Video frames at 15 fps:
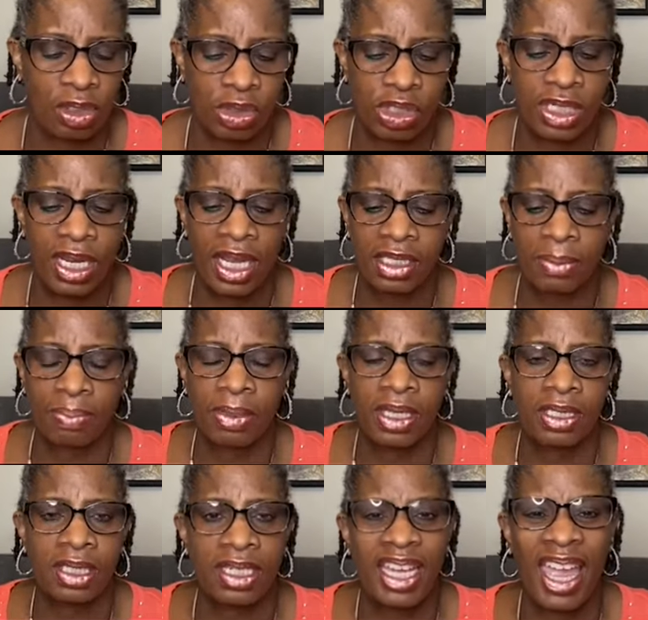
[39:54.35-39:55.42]
she had the
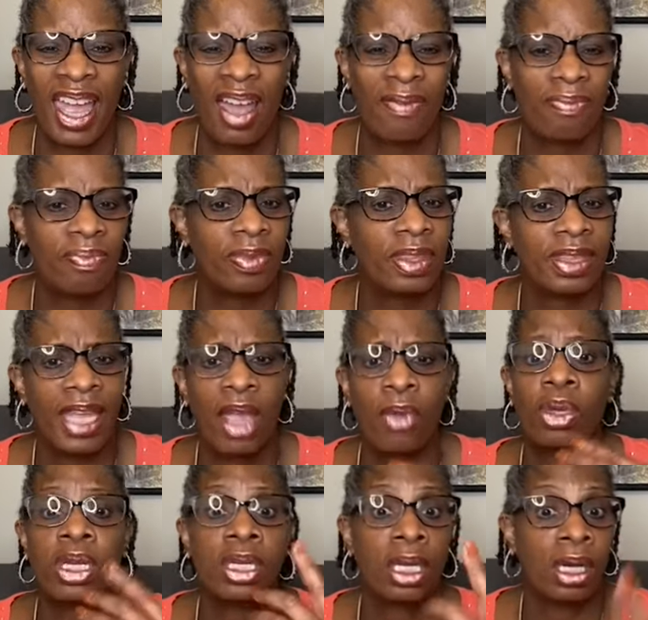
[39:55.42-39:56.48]
place, and they have, they
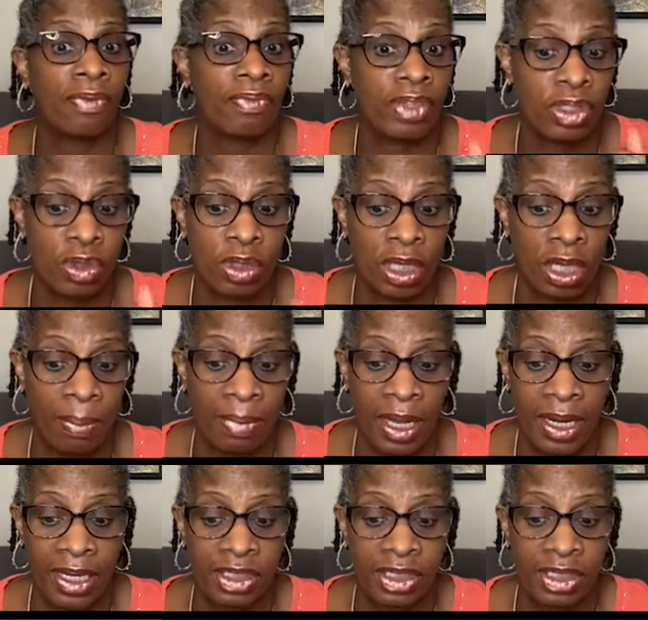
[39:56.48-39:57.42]
would love for you to come by there.